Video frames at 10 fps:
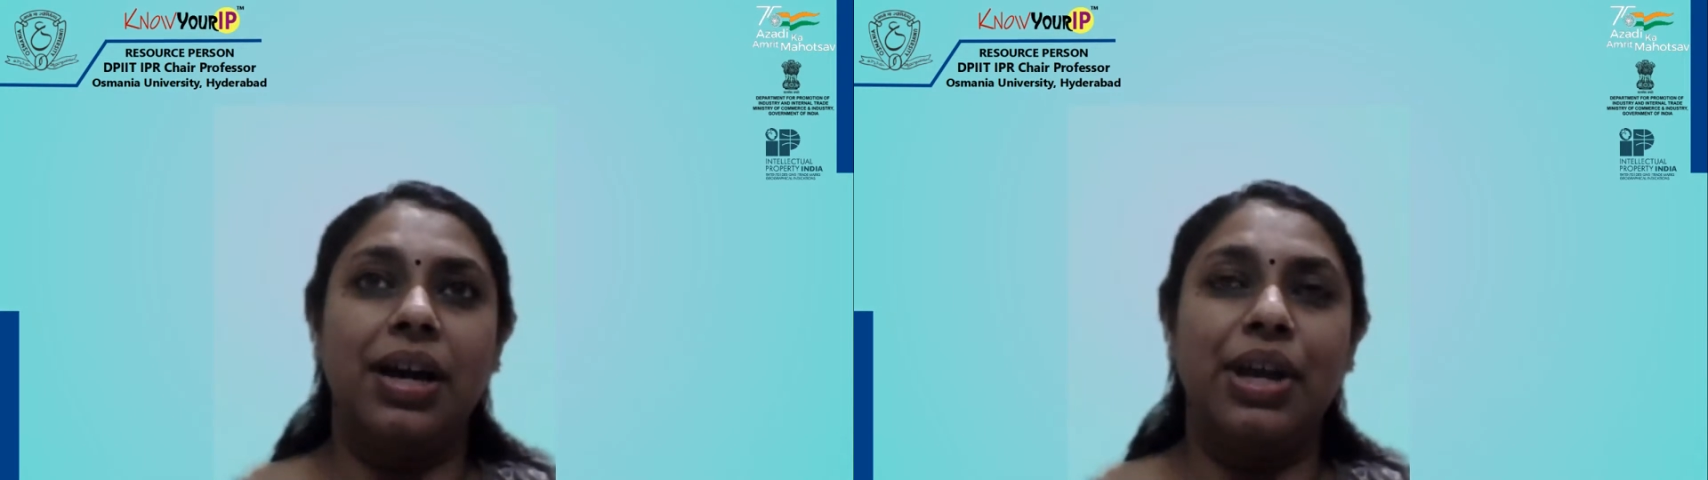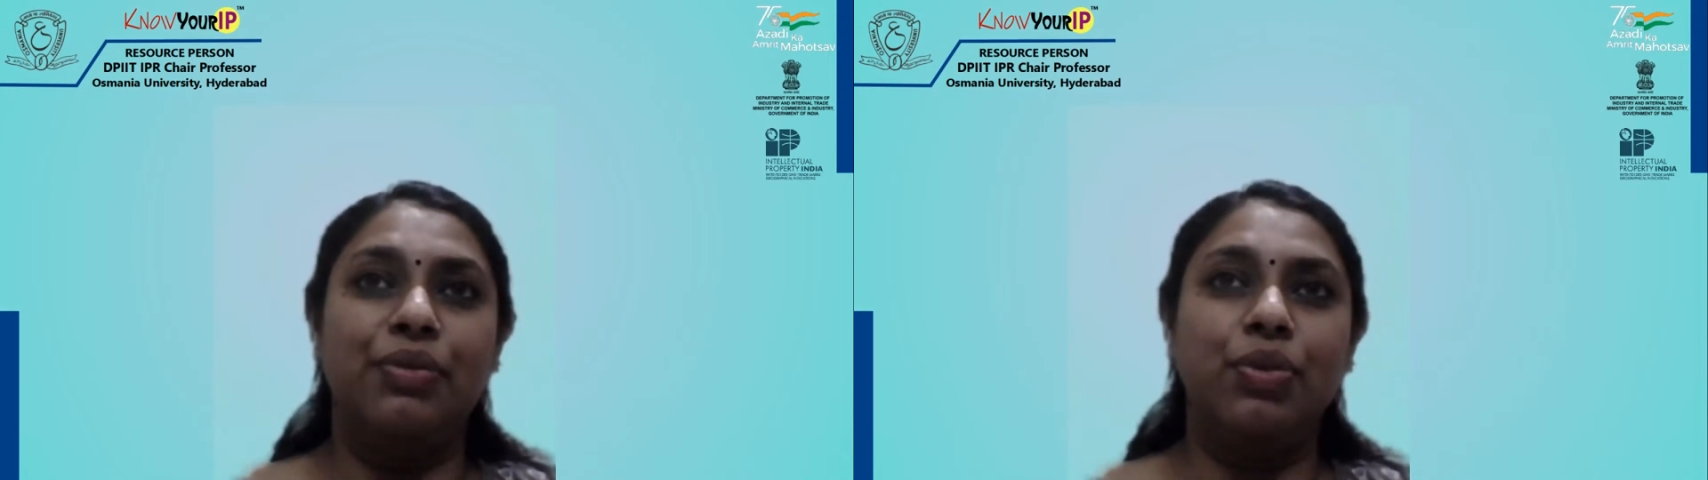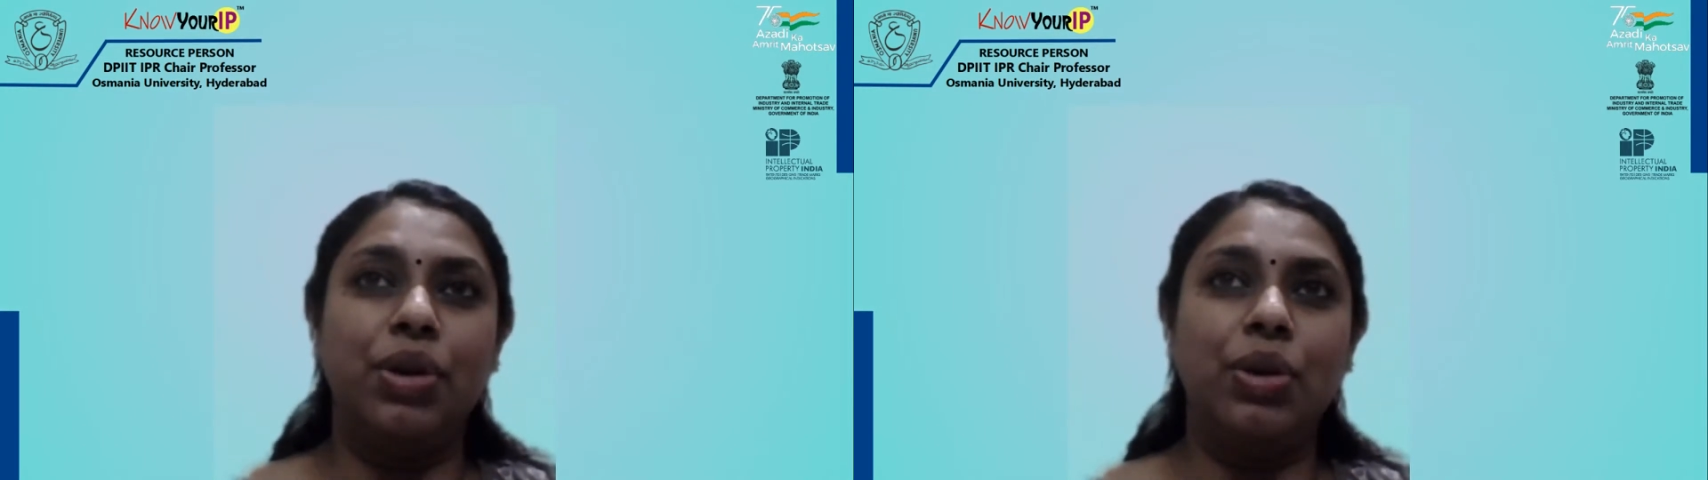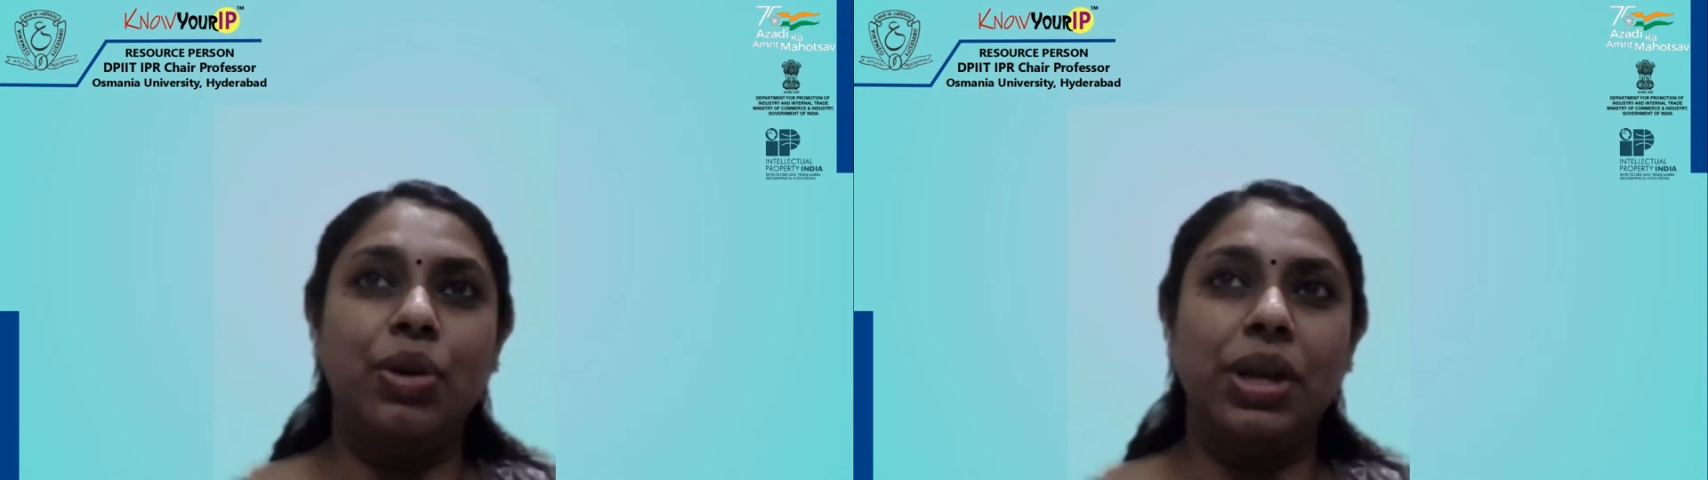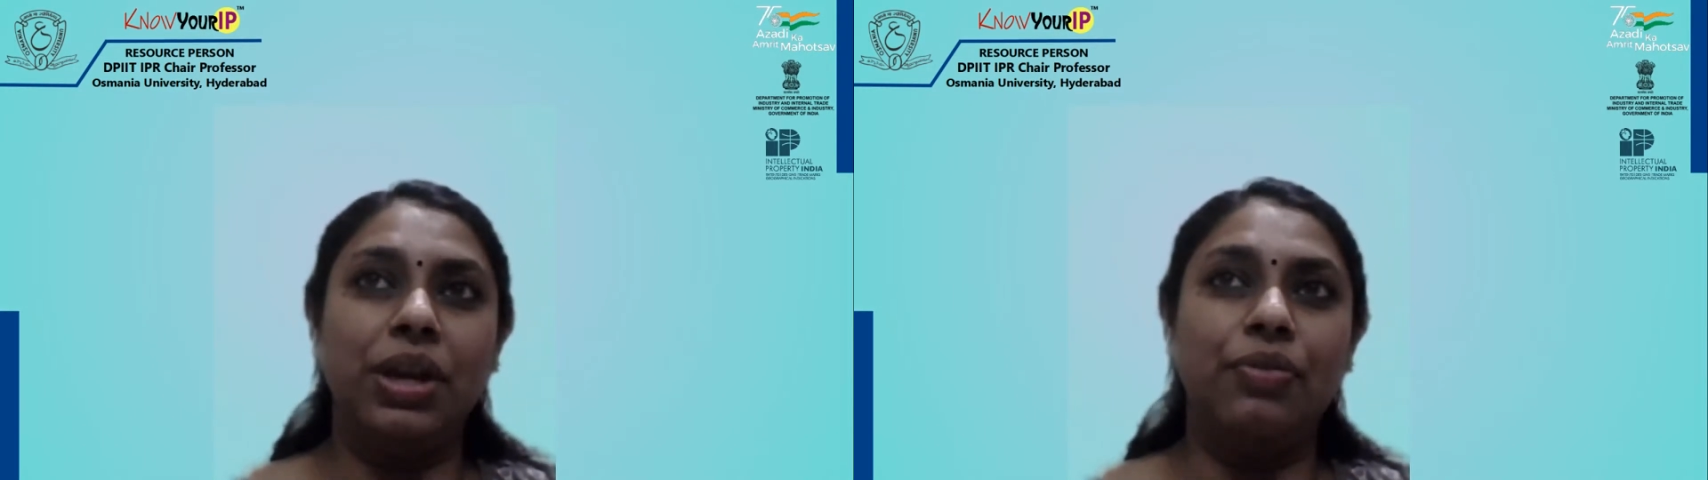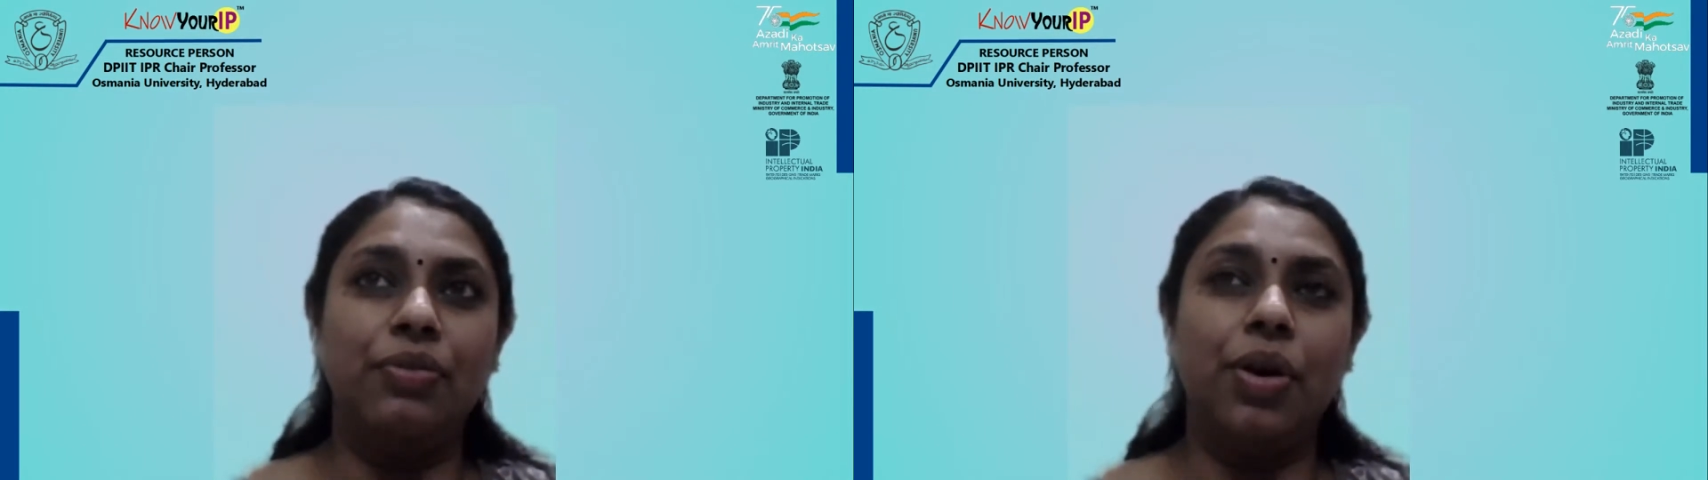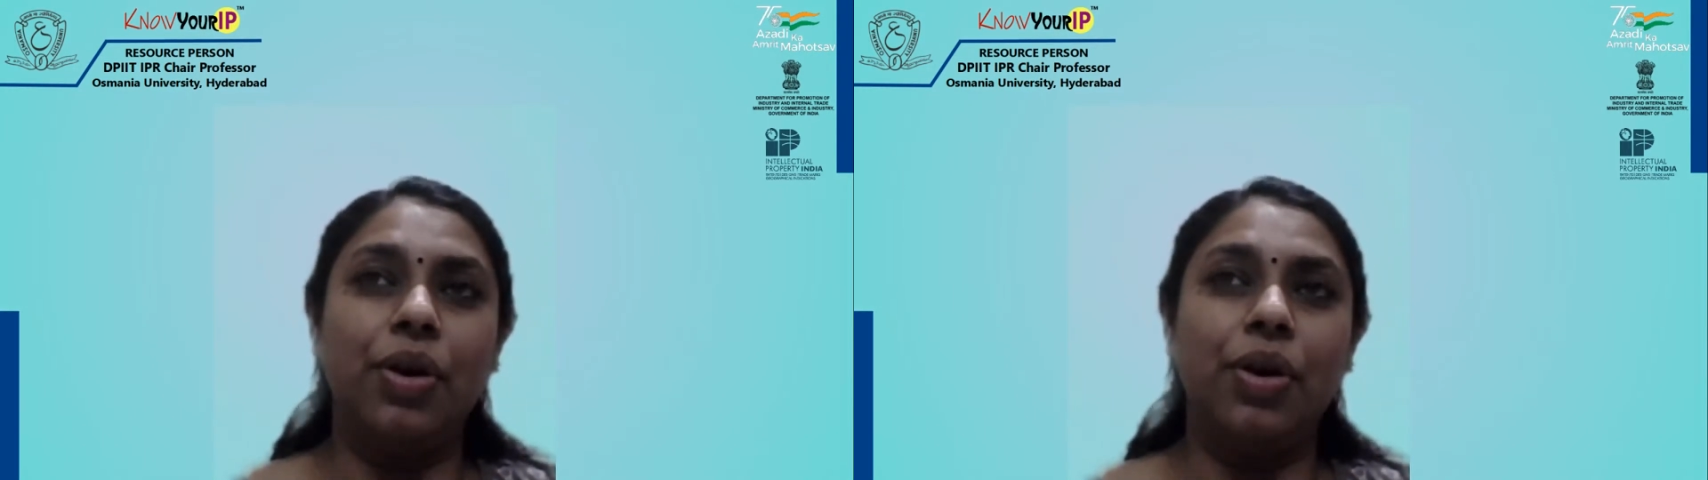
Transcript: you are looking for